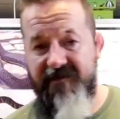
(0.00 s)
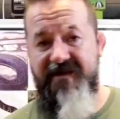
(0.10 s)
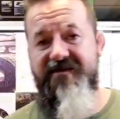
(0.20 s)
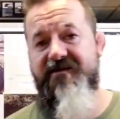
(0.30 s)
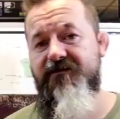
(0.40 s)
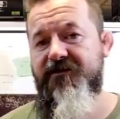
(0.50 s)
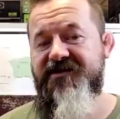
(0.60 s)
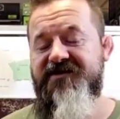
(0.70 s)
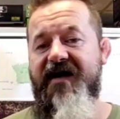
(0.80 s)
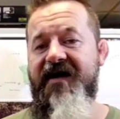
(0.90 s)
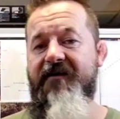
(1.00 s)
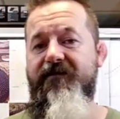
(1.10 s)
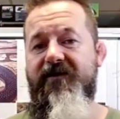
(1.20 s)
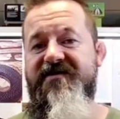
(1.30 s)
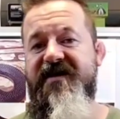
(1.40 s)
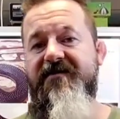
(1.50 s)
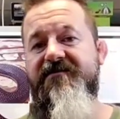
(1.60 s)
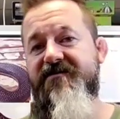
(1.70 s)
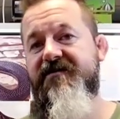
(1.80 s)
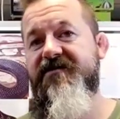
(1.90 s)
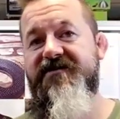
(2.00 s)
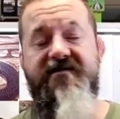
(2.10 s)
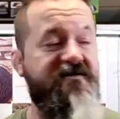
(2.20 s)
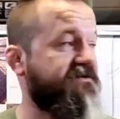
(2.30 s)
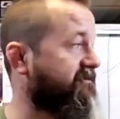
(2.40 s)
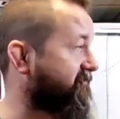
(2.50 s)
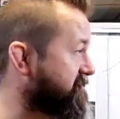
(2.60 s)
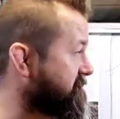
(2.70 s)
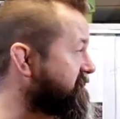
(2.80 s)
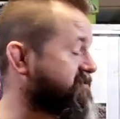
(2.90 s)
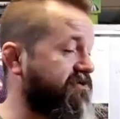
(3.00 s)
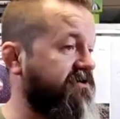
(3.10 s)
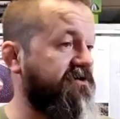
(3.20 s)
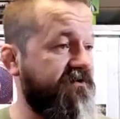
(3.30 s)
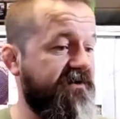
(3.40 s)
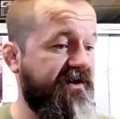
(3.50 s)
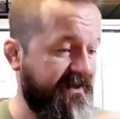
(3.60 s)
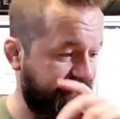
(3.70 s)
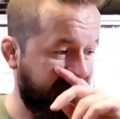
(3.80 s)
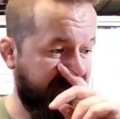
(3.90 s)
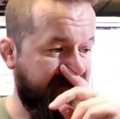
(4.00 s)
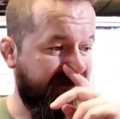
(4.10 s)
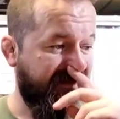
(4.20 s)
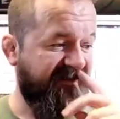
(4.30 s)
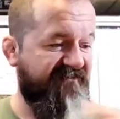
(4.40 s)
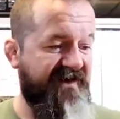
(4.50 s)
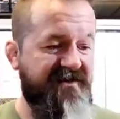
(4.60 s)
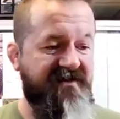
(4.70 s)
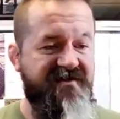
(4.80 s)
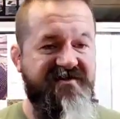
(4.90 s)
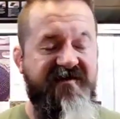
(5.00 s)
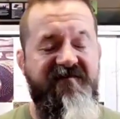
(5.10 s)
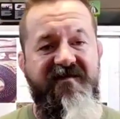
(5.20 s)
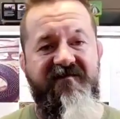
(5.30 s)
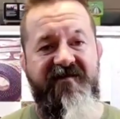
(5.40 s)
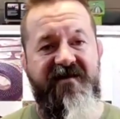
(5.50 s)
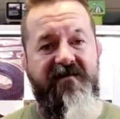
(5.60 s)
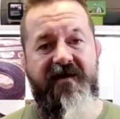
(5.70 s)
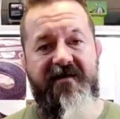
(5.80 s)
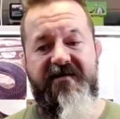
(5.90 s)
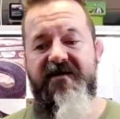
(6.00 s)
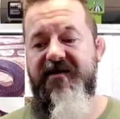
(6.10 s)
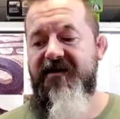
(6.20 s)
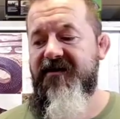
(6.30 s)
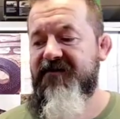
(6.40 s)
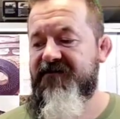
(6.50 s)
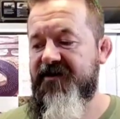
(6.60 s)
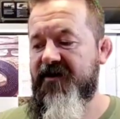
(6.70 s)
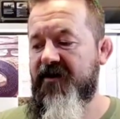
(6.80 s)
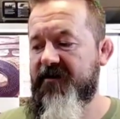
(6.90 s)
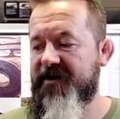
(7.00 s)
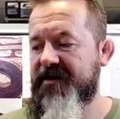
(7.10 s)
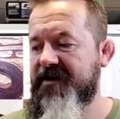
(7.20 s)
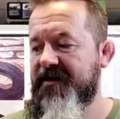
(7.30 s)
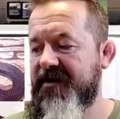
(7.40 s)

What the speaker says: I really do wish that I had more time to do this sort of stuff. I do enjoy doing it, and I find that there's definitely value added for the hobby.